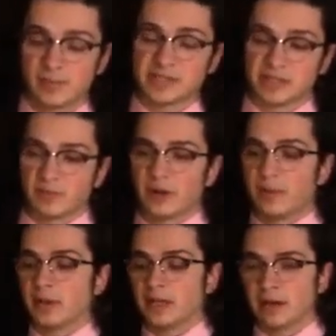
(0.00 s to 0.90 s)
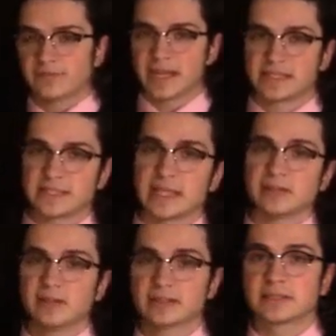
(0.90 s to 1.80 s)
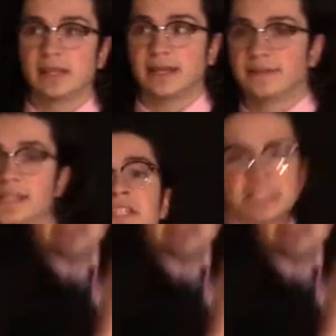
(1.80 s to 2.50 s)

my senior prom, a lot of dancing that looks like this.